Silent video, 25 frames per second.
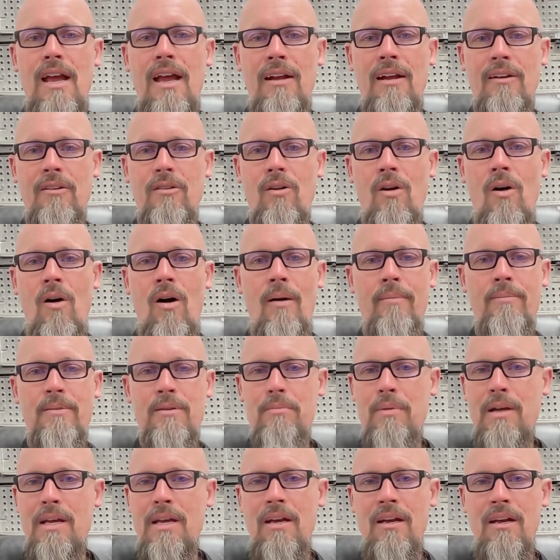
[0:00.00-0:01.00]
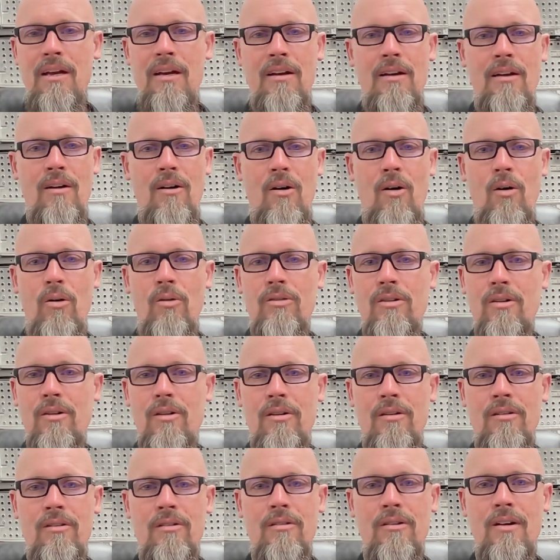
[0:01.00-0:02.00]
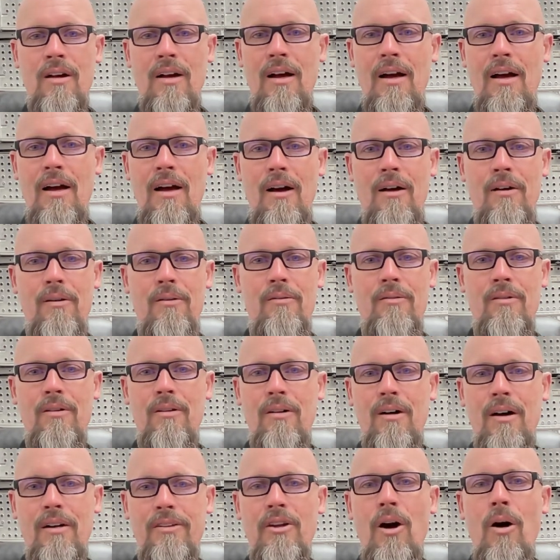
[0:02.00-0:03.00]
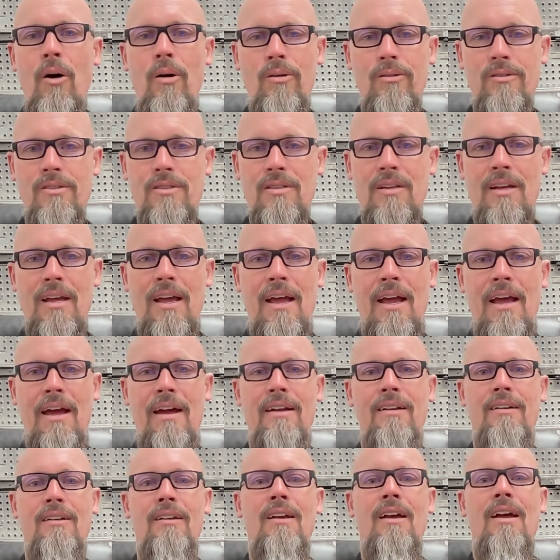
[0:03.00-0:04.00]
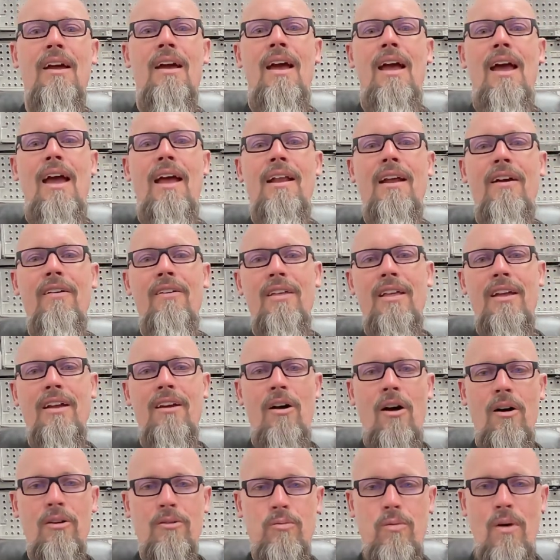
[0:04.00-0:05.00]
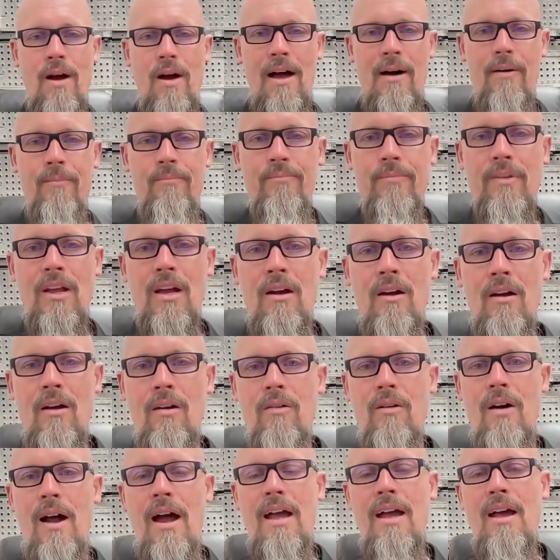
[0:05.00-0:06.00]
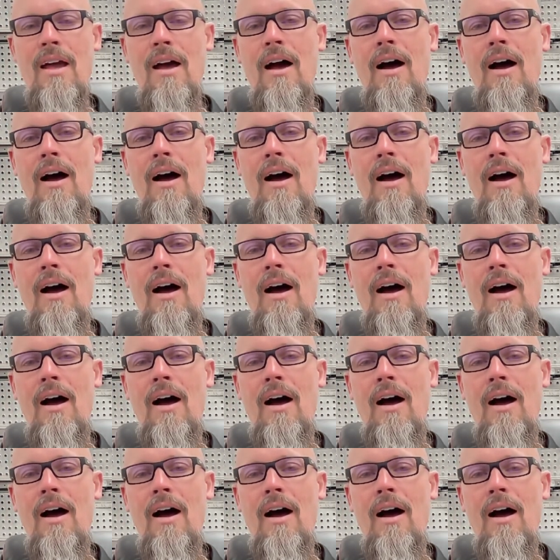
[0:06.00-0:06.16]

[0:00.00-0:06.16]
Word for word: and grow up to be older uh, adults and and everything goes well, right?